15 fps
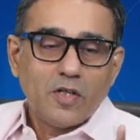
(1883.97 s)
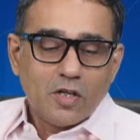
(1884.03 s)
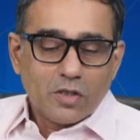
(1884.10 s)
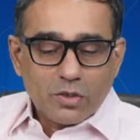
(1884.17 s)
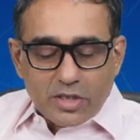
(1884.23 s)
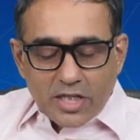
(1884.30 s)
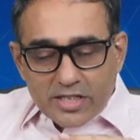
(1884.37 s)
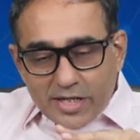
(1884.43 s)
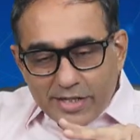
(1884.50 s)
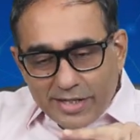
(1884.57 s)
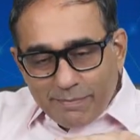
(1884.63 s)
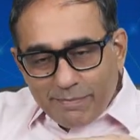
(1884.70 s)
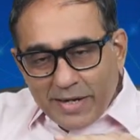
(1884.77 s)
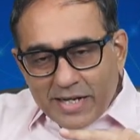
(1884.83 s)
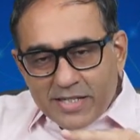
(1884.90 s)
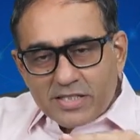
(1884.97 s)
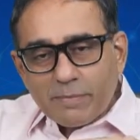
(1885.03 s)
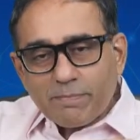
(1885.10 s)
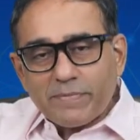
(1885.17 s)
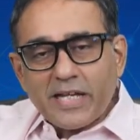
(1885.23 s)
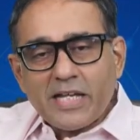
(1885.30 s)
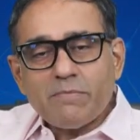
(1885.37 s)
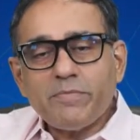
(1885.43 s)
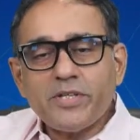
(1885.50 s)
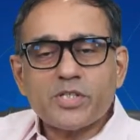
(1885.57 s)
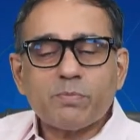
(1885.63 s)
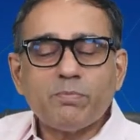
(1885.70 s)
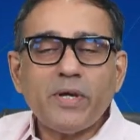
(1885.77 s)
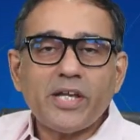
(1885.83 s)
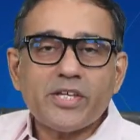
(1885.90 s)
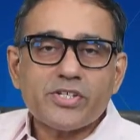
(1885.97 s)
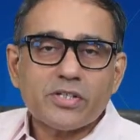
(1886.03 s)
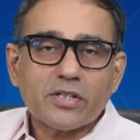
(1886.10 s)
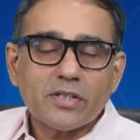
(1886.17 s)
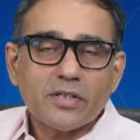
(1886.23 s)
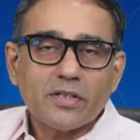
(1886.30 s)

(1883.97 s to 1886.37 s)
So there is a demand-supply mismatch